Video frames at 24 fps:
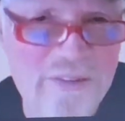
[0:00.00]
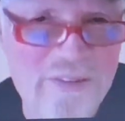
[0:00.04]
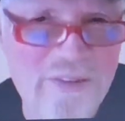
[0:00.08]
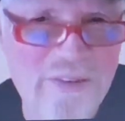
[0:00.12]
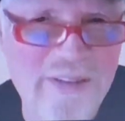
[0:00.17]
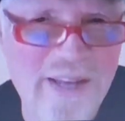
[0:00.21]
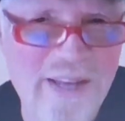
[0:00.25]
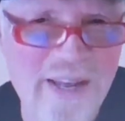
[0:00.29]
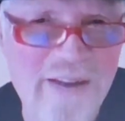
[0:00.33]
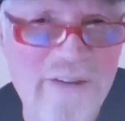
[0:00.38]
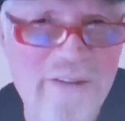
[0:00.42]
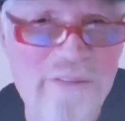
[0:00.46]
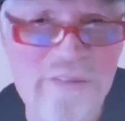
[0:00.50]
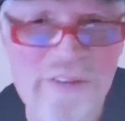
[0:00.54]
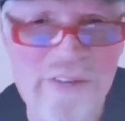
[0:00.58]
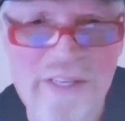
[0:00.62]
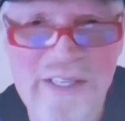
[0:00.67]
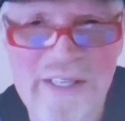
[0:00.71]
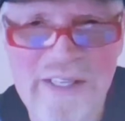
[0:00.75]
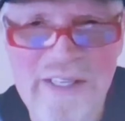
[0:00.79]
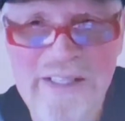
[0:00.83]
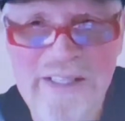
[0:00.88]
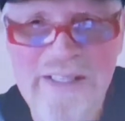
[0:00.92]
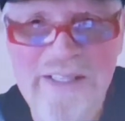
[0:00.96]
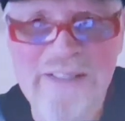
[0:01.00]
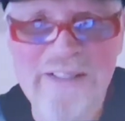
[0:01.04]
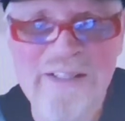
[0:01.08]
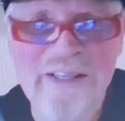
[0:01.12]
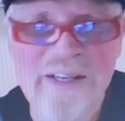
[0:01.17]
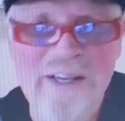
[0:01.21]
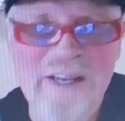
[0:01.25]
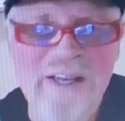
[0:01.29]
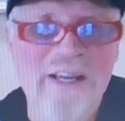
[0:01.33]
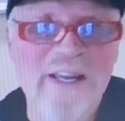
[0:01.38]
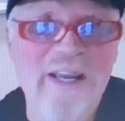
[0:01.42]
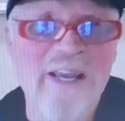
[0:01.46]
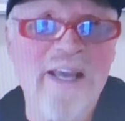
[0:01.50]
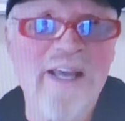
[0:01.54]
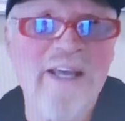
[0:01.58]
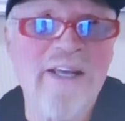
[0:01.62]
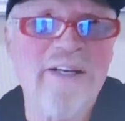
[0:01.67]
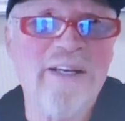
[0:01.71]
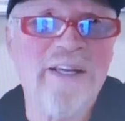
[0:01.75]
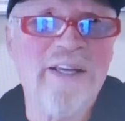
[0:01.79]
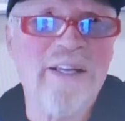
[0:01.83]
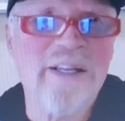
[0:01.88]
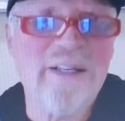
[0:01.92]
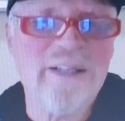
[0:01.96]
okay, of eating
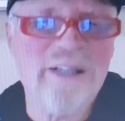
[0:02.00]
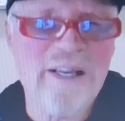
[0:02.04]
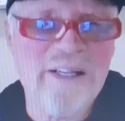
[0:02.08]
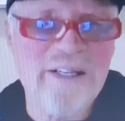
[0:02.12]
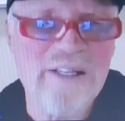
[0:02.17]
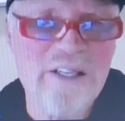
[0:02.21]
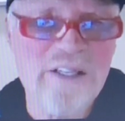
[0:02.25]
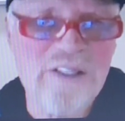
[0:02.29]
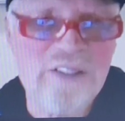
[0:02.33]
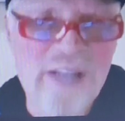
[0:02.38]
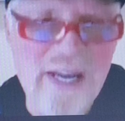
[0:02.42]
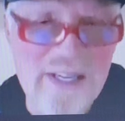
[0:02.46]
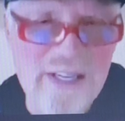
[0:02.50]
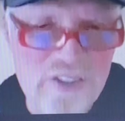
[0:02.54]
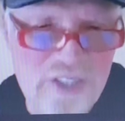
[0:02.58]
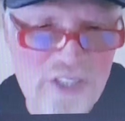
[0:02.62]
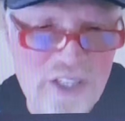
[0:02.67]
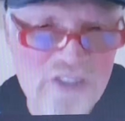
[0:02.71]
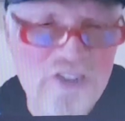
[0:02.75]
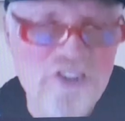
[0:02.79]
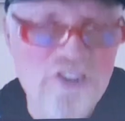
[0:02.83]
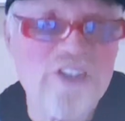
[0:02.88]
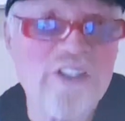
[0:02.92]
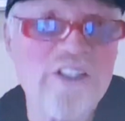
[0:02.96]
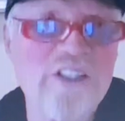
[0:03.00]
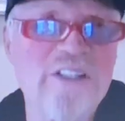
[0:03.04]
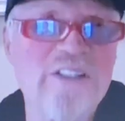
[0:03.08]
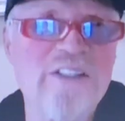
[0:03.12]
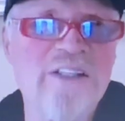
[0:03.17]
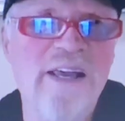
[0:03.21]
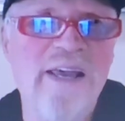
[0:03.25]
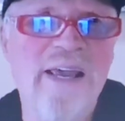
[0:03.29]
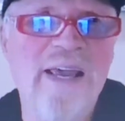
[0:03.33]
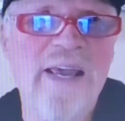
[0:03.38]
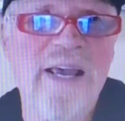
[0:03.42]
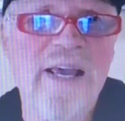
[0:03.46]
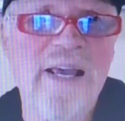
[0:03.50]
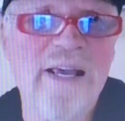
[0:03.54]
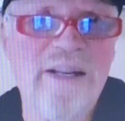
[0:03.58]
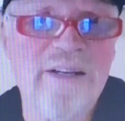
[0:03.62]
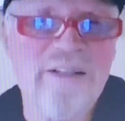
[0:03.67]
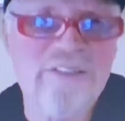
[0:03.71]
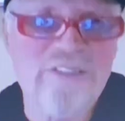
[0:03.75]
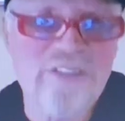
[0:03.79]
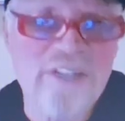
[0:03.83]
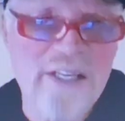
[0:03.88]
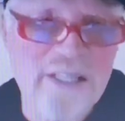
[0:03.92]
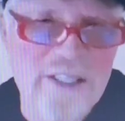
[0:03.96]
and digestion
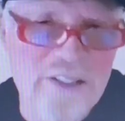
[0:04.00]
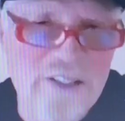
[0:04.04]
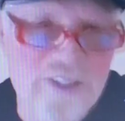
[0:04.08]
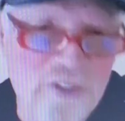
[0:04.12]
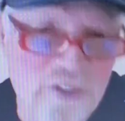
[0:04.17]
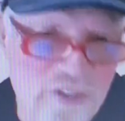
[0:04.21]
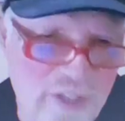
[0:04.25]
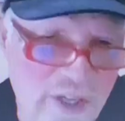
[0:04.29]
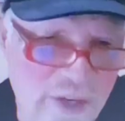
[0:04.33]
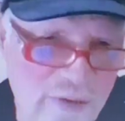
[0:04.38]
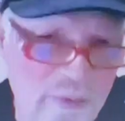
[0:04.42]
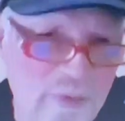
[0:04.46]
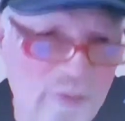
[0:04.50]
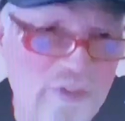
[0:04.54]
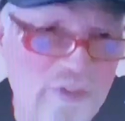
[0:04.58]
and setting it to cellular